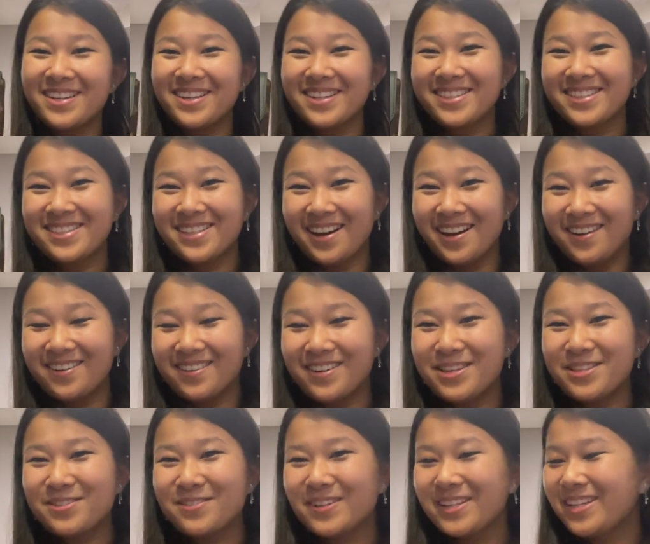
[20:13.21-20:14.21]
So
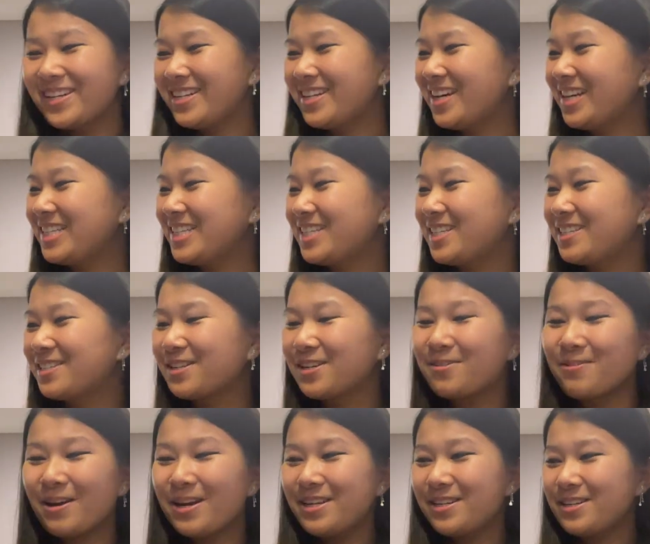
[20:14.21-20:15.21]
it's really nice as a
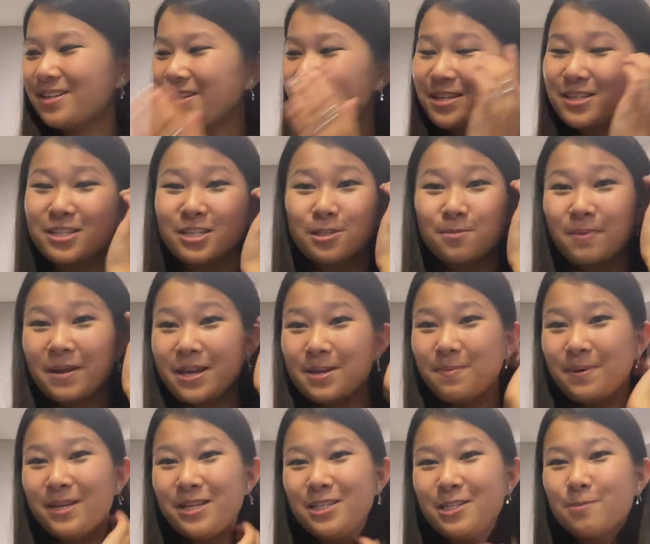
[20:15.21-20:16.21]
great like display
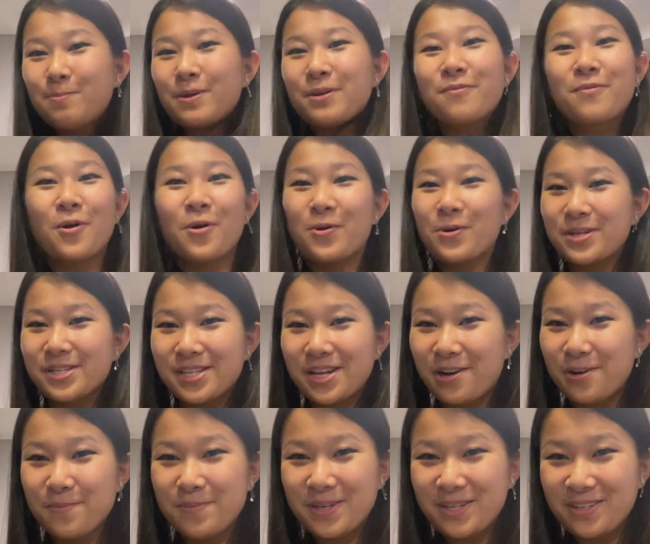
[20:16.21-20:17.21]
piece, but of course
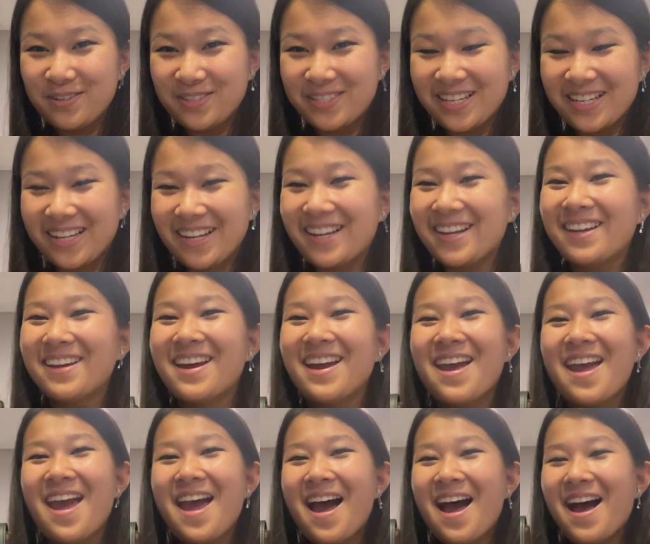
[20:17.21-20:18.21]
I'll be using it
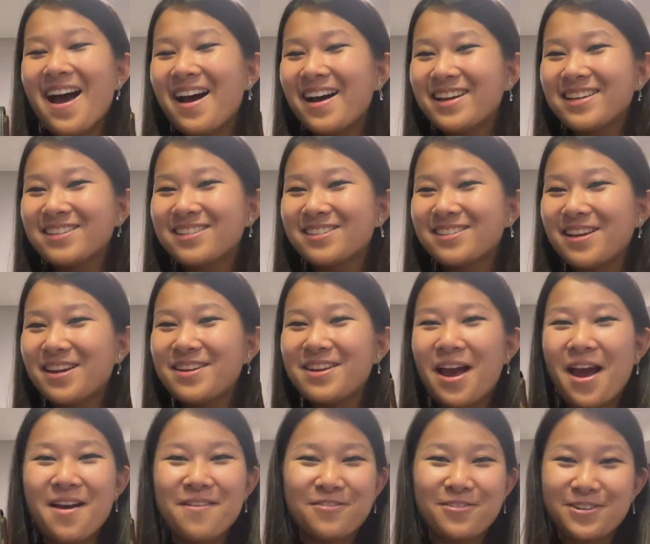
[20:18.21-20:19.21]
as an
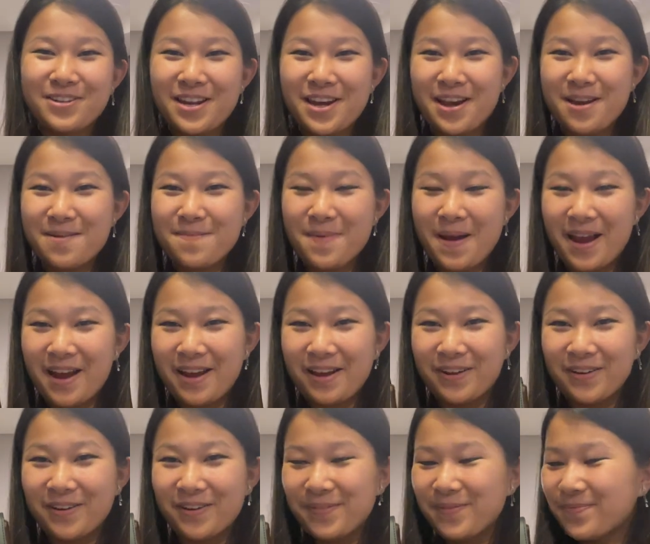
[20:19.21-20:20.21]
everyday
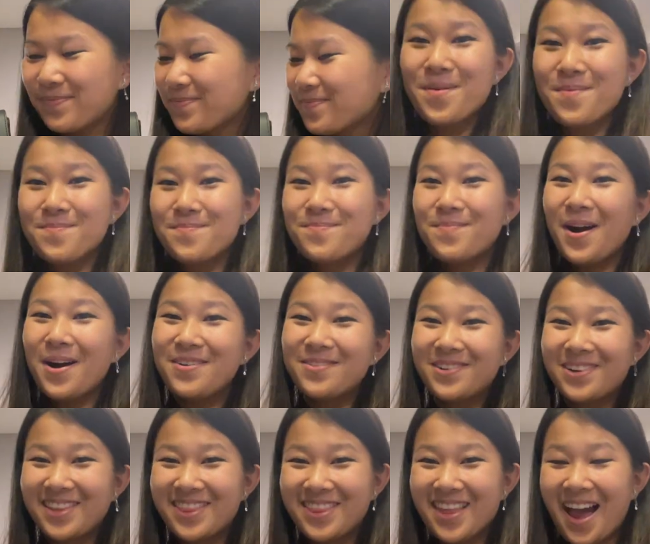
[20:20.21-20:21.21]
bag. But
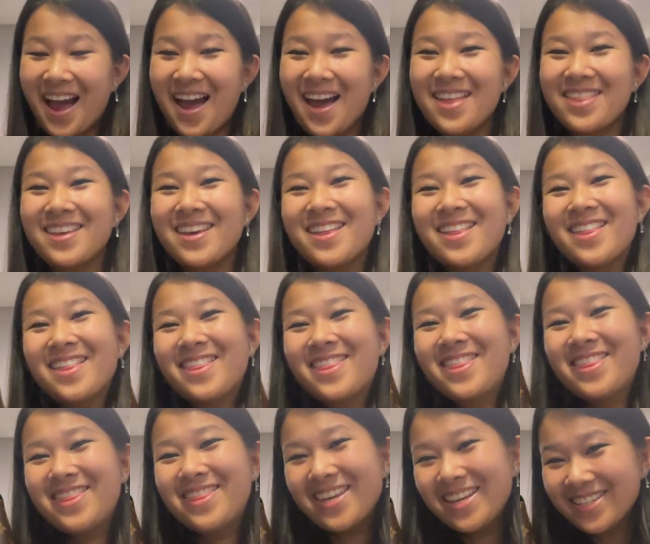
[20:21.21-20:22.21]
with that,
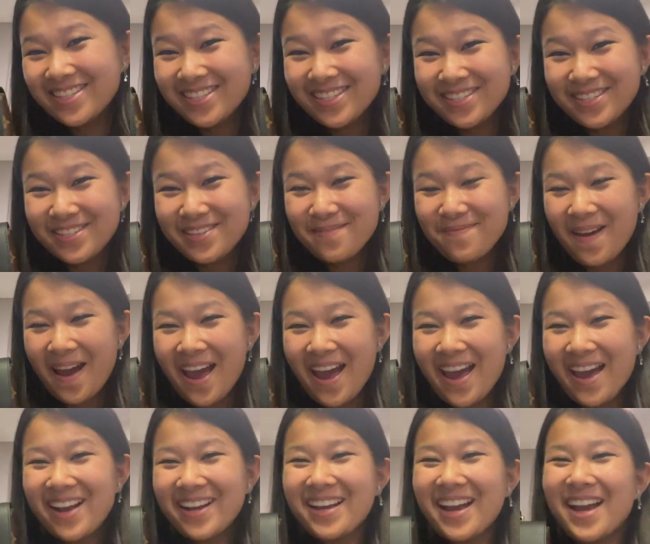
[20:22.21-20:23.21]
this is the
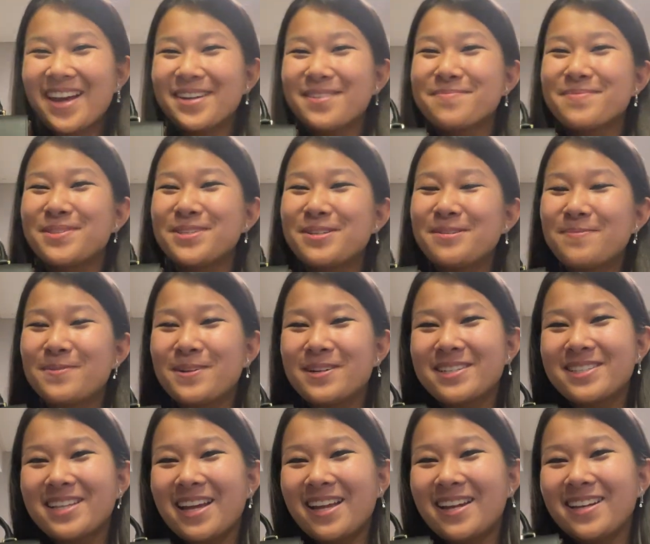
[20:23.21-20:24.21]
bag, and I'm super
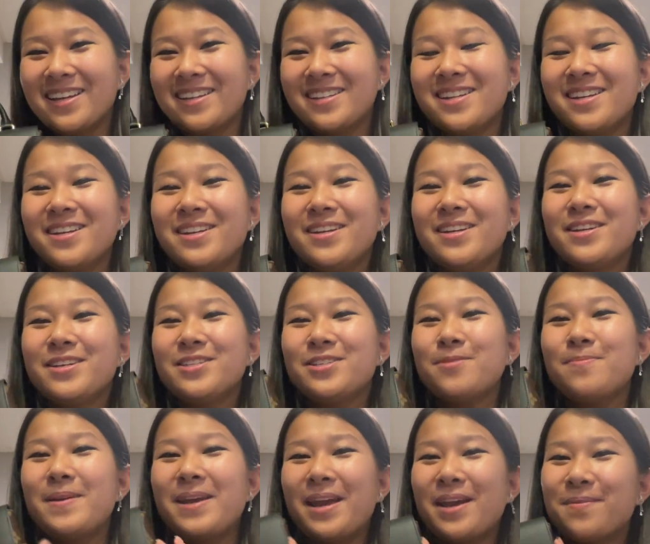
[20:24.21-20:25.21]
excited
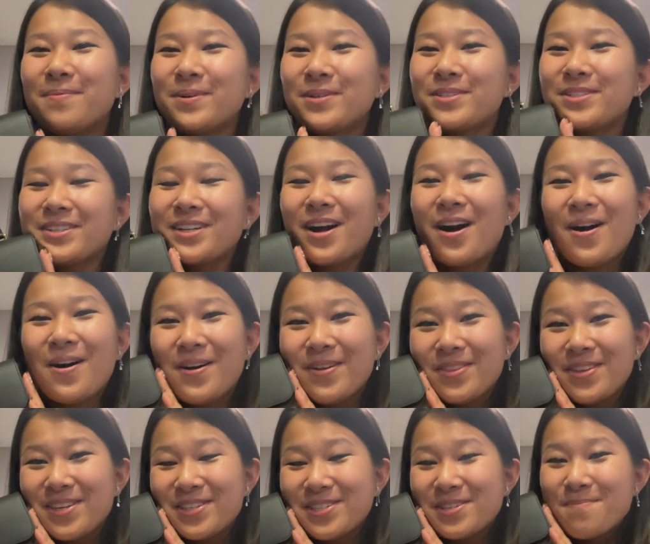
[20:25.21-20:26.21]
to be able to call
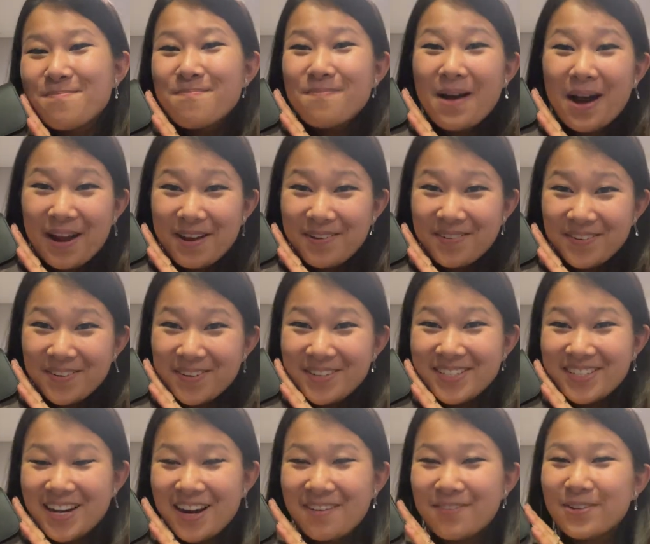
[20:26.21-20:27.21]
this my
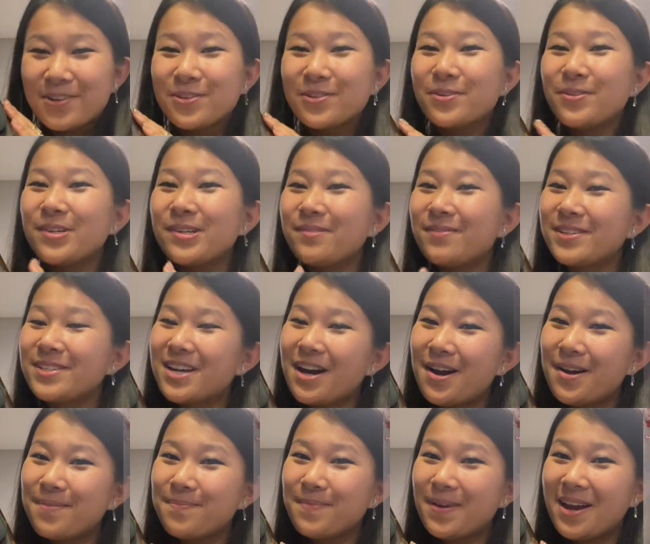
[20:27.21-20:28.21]
first ever Louis
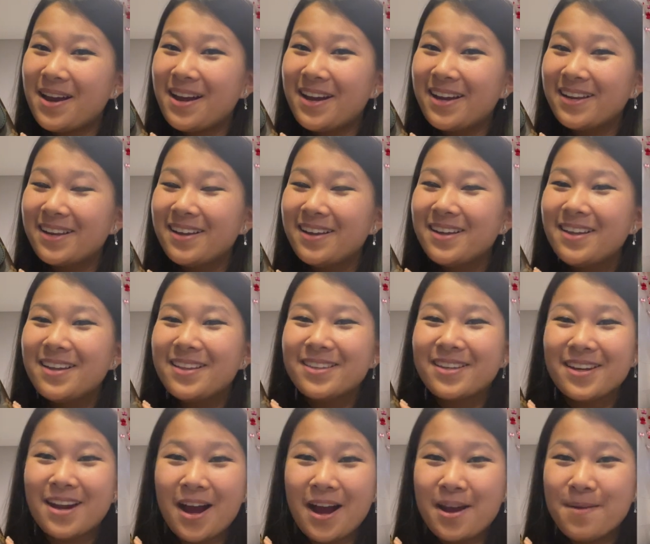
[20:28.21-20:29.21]
Vuitton bag
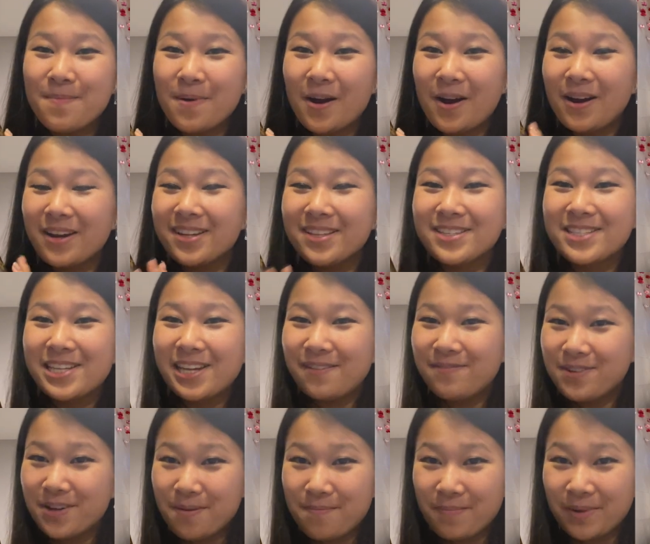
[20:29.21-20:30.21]
that I bought and
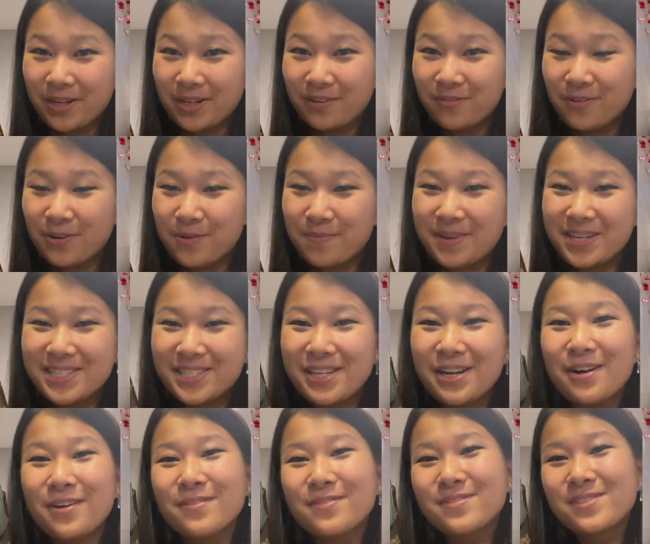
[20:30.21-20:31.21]
saved up money for
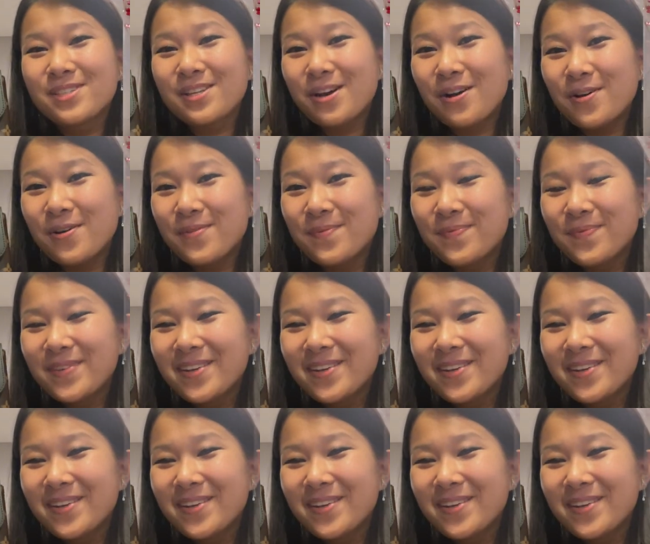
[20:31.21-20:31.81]
myself. So